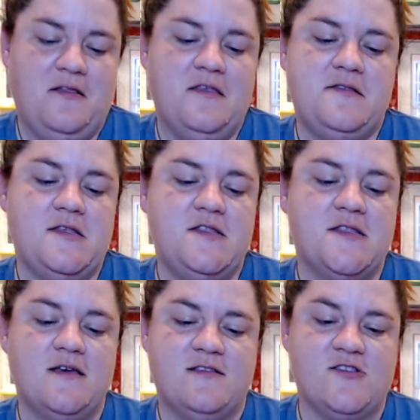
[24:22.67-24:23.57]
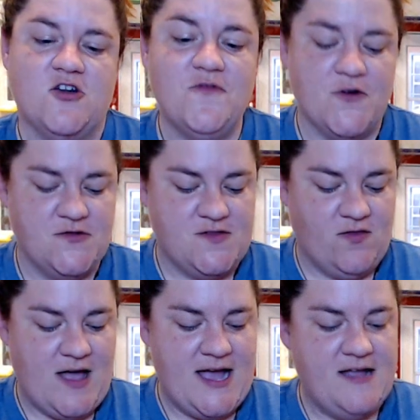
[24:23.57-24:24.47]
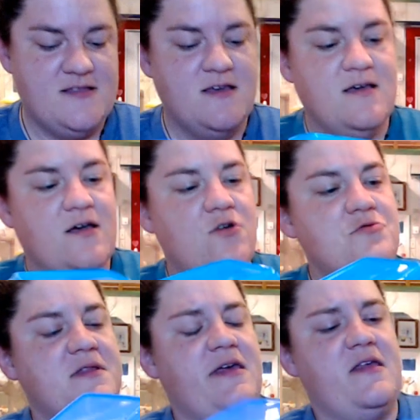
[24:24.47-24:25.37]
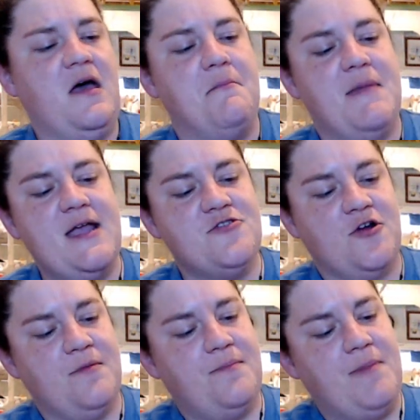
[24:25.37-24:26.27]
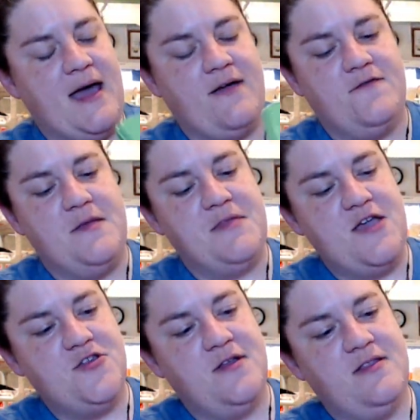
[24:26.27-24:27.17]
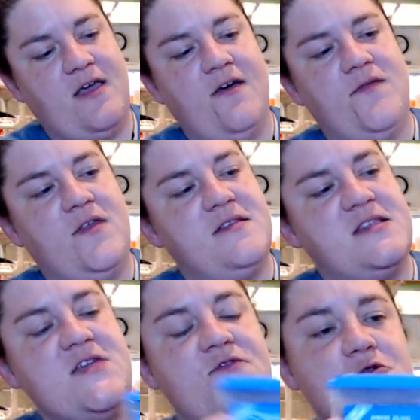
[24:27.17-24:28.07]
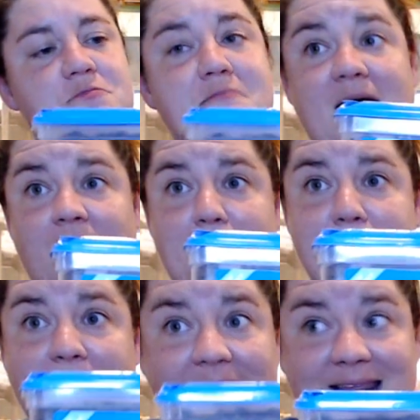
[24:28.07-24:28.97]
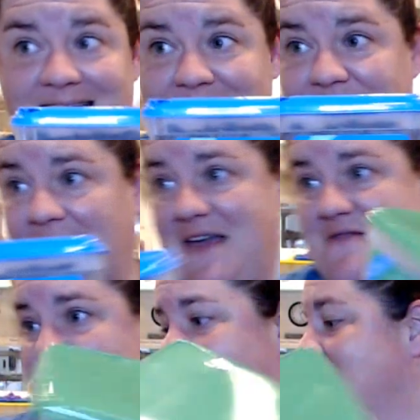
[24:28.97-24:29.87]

This is the Surfer's Delight ooh, and a, major pack of Temptations of the seafood me- melody flavor.